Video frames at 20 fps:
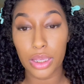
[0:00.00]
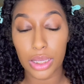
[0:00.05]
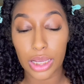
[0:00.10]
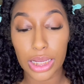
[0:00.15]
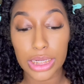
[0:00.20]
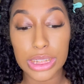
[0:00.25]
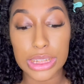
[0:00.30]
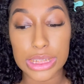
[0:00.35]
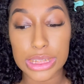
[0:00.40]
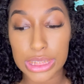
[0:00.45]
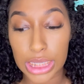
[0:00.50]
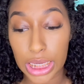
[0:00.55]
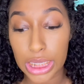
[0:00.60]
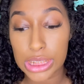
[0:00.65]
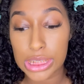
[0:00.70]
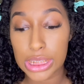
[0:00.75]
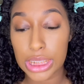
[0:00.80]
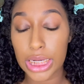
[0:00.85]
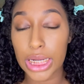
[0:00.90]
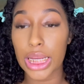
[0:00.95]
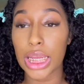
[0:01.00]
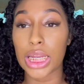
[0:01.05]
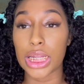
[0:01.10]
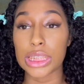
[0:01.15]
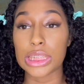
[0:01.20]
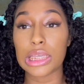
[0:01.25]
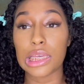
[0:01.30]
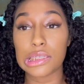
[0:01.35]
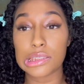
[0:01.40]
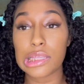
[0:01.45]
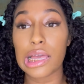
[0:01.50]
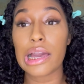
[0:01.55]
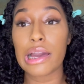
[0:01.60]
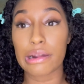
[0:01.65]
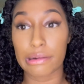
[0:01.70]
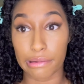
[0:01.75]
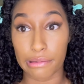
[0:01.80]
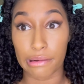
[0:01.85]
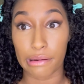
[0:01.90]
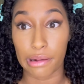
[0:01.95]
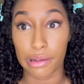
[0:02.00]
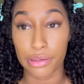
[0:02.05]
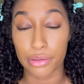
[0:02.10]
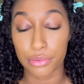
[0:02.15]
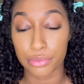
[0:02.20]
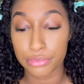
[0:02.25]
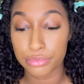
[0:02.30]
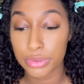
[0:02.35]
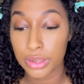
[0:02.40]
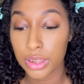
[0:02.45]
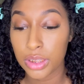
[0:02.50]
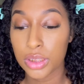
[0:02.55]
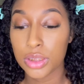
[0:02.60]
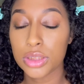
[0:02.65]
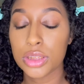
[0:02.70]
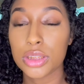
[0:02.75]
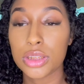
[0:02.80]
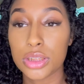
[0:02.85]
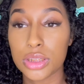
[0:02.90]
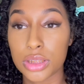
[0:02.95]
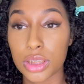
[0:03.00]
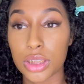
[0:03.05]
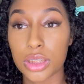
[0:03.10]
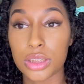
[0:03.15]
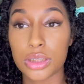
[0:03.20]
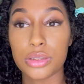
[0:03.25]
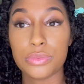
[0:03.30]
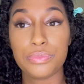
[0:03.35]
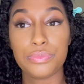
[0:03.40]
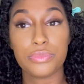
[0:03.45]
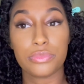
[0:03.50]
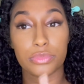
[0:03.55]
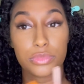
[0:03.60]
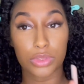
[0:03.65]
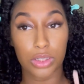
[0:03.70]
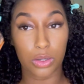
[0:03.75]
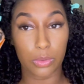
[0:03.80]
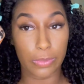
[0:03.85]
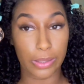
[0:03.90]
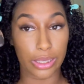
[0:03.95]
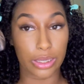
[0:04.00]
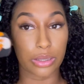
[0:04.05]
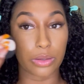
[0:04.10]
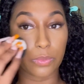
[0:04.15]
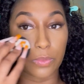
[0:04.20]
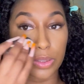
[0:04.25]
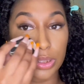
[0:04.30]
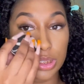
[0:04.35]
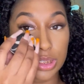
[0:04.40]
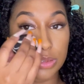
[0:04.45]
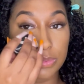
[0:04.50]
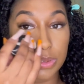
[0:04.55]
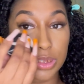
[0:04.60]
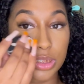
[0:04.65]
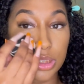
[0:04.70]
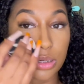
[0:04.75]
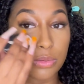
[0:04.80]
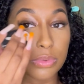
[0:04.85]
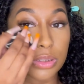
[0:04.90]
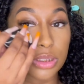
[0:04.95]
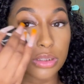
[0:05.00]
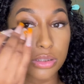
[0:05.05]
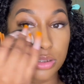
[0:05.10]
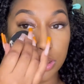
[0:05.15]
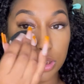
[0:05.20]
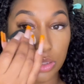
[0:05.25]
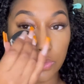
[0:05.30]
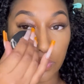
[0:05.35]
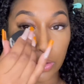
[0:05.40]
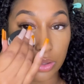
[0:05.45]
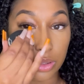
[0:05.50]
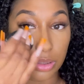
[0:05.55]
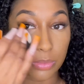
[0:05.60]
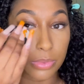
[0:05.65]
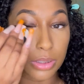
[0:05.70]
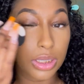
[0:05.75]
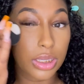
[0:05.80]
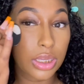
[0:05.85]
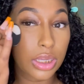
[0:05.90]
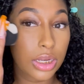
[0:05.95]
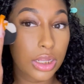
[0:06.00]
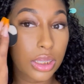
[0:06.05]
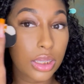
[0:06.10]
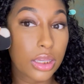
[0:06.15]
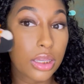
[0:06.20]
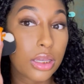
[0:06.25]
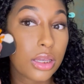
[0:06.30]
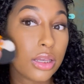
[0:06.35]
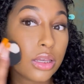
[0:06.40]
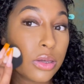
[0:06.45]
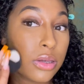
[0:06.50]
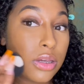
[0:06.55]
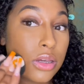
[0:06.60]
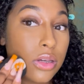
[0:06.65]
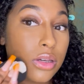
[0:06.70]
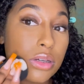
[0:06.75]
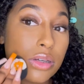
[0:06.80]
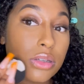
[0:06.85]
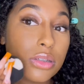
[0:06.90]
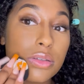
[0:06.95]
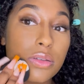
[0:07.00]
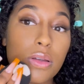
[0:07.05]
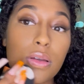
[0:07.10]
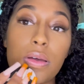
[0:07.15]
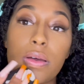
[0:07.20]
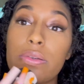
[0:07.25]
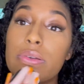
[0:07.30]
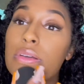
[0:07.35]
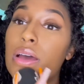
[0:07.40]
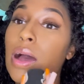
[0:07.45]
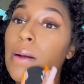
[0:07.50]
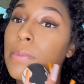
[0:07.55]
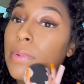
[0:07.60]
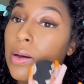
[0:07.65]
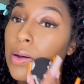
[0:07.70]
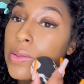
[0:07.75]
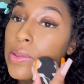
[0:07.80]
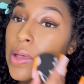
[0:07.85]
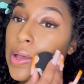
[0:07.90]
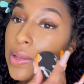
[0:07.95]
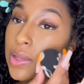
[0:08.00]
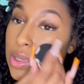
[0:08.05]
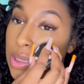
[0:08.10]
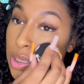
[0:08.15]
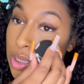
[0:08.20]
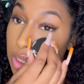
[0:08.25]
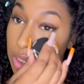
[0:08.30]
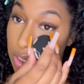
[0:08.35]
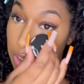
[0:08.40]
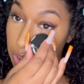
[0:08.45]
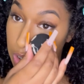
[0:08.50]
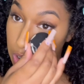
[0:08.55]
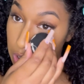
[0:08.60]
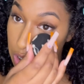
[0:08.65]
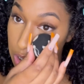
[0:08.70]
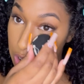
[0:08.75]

I just tasted it and it tastes like rayo. So go back in with the sponge that we used from the beginning. Tap all that in.